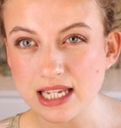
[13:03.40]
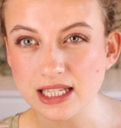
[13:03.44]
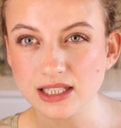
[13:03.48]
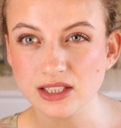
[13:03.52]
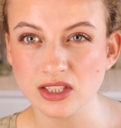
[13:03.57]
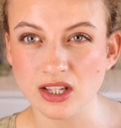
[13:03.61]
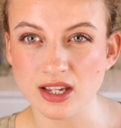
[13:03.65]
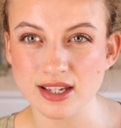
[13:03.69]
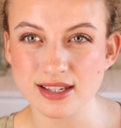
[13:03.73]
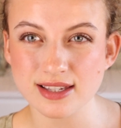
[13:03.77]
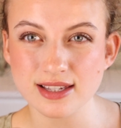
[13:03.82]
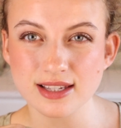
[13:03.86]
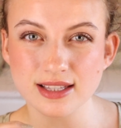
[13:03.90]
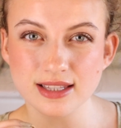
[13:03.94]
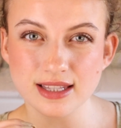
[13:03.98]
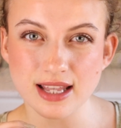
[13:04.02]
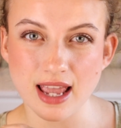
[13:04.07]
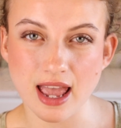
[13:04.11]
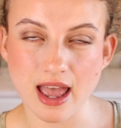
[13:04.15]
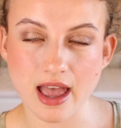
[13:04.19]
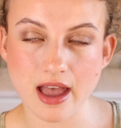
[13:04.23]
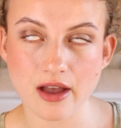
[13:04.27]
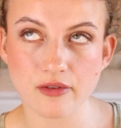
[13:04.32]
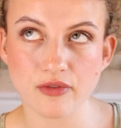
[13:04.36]
It doesn't
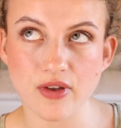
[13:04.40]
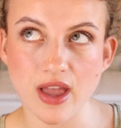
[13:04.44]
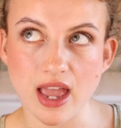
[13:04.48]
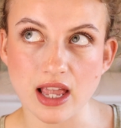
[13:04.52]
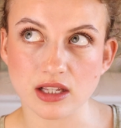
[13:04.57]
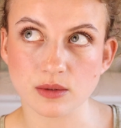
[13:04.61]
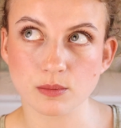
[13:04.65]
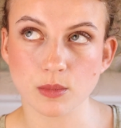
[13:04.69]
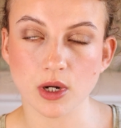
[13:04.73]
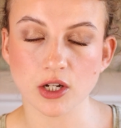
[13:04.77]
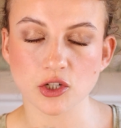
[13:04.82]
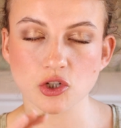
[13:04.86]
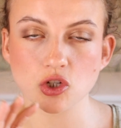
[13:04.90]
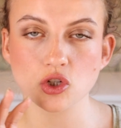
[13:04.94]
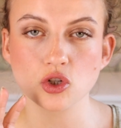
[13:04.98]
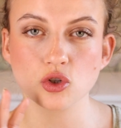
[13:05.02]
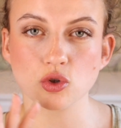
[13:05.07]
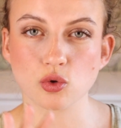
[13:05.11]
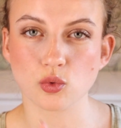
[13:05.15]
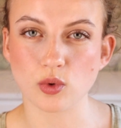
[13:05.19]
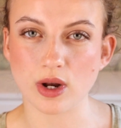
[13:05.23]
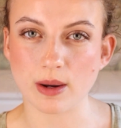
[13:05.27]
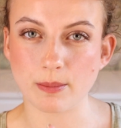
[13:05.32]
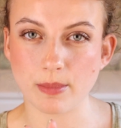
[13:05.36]
have as much to
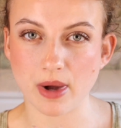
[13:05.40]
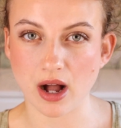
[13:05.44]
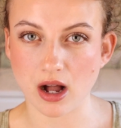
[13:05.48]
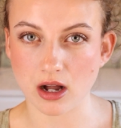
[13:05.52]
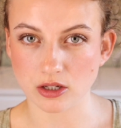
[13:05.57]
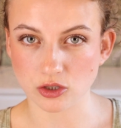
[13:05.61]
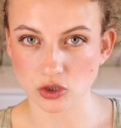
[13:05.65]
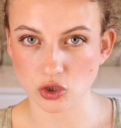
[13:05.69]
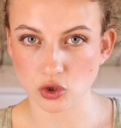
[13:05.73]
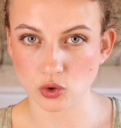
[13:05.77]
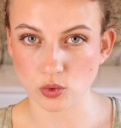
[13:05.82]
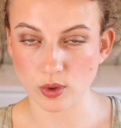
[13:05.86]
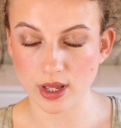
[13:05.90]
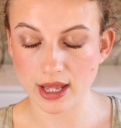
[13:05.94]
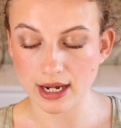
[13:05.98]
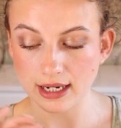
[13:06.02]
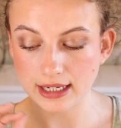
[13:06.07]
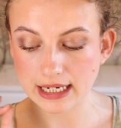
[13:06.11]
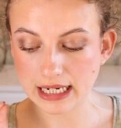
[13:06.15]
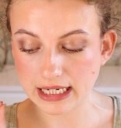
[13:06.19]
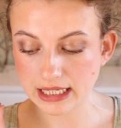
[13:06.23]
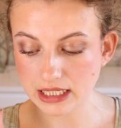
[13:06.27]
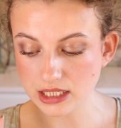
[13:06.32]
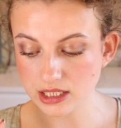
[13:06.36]
grip onto,
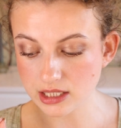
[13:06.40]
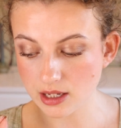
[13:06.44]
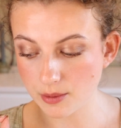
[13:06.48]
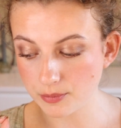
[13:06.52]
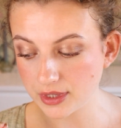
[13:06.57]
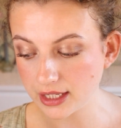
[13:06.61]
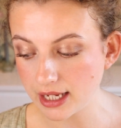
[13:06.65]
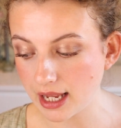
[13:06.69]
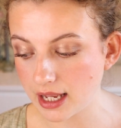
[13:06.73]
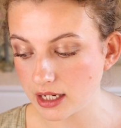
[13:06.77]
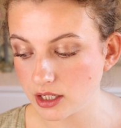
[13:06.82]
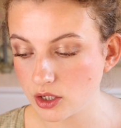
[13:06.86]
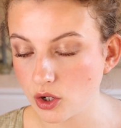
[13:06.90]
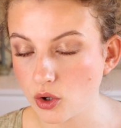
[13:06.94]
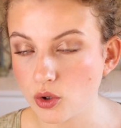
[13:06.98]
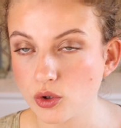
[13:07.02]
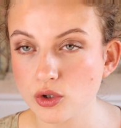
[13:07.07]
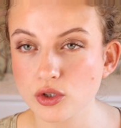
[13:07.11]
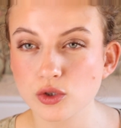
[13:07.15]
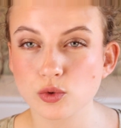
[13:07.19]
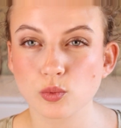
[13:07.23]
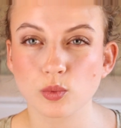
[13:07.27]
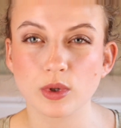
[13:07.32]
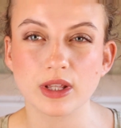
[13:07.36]
and that is something I
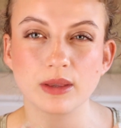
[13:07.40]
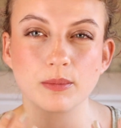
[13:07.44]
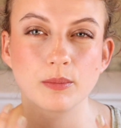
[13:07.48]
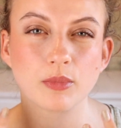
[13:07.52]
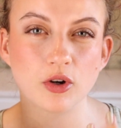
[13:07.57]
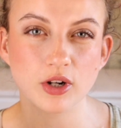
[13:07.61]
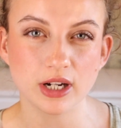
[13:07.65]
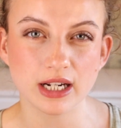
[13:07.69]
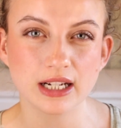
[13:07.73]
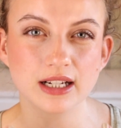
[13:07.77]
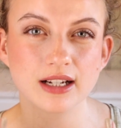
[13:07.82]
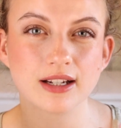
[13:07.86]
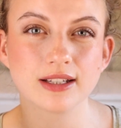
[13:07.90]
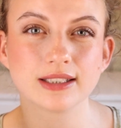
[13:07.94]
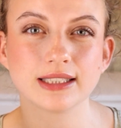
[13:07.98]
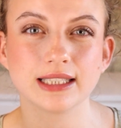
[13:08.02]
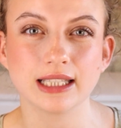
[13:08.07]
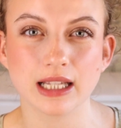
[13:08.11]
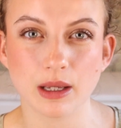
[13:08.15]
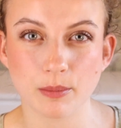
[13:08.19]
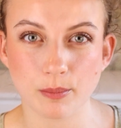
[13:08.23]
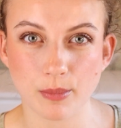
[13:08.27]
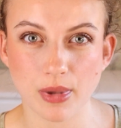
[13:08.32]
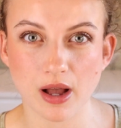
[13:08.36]
noticed with putting on
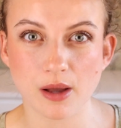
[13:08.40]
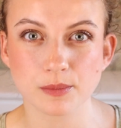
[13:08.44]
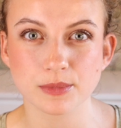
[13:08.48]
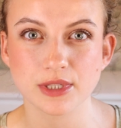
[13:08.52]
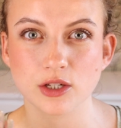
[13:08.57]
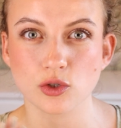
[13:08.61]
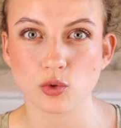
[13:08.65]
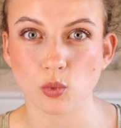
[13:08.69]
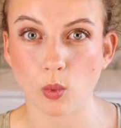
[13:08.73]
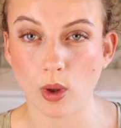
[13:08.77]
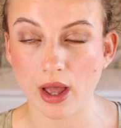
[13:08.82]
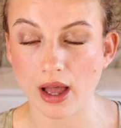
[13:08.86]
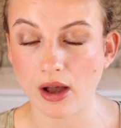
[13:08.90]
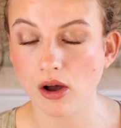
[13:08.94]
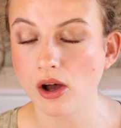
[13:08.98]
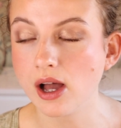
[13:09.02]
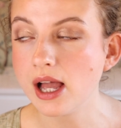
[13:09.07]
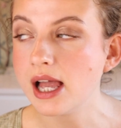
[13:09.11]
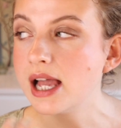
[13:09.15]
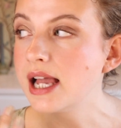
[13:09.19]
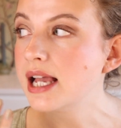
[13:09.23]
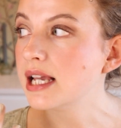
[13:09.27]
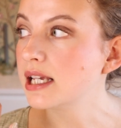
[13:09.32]
lip balms as well.